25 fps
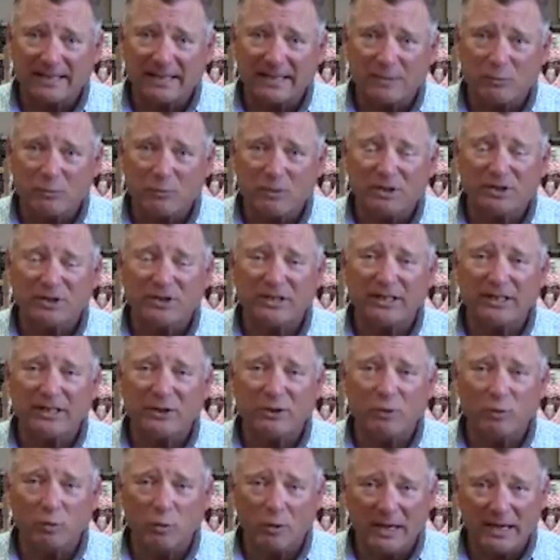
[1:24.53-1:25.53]
He was the
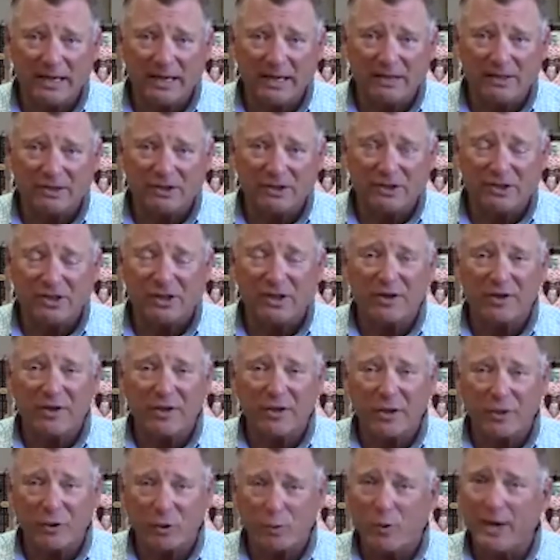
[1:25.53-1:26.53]
greatest
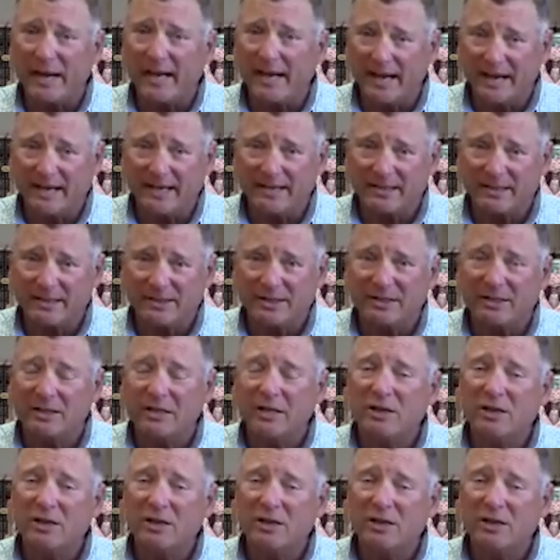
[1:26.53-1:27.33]
threat